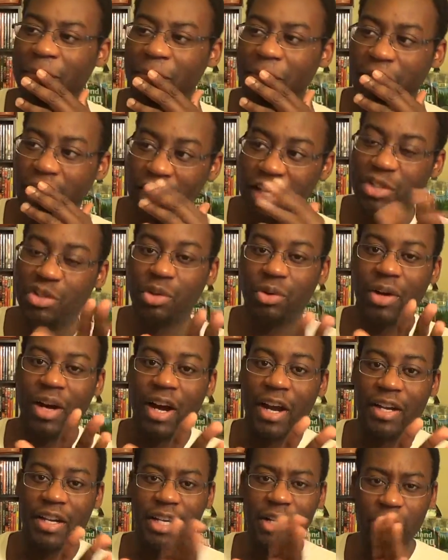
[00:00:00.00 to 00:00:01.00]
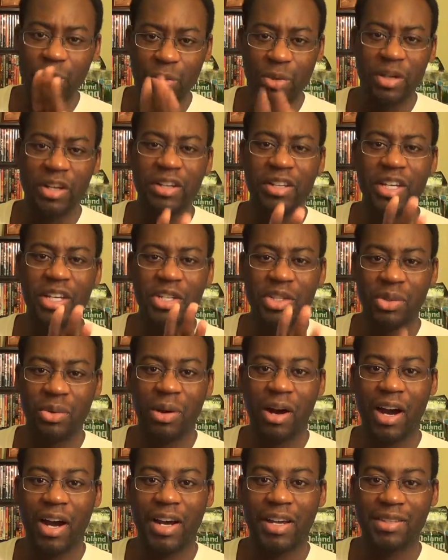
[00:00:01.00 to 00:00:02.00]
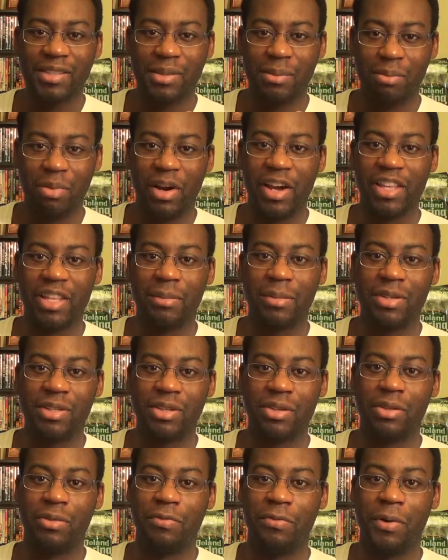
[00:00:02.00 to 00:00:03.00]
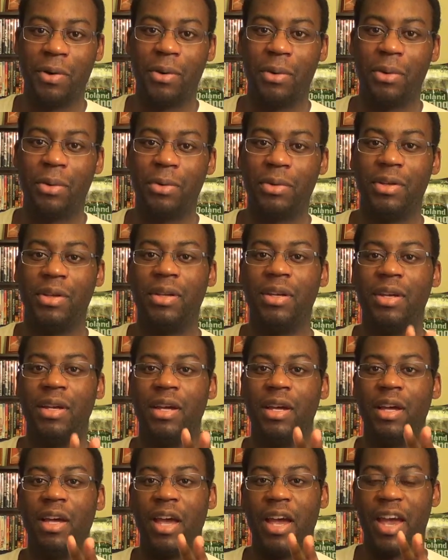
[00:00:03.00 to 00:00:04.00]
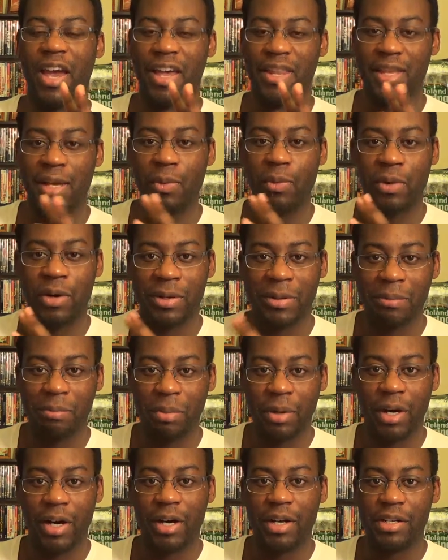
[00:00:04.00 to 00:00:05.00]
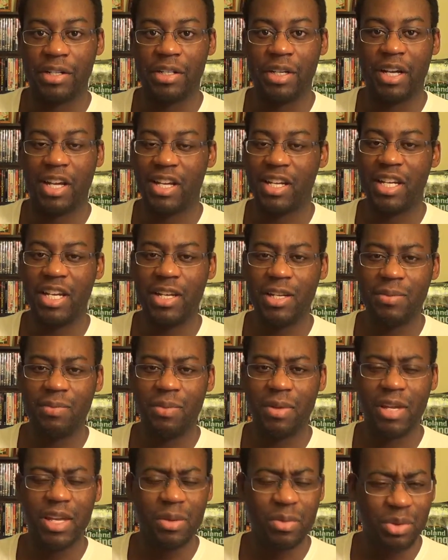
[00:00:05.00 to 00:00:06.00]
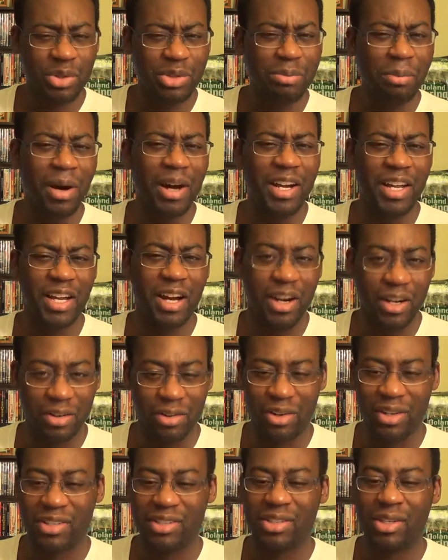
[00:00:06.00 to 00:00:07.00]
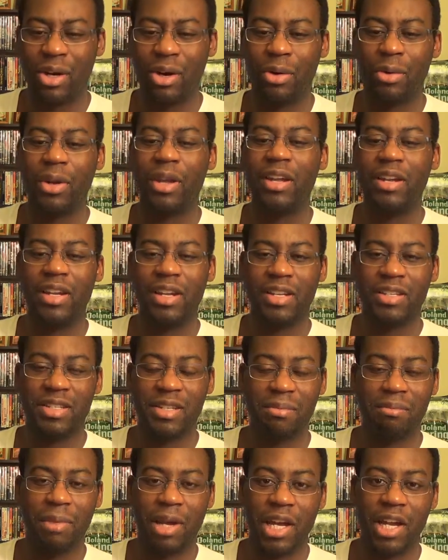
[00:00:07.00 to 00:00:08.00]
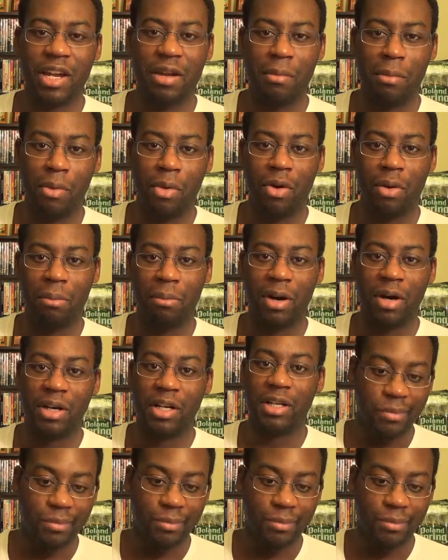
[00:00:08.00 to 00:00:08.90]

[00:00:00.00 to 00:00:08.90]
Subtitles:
he really tried to bring them into the fold, and they wouldn't budge. And he was money hungry, so he needed to make more money.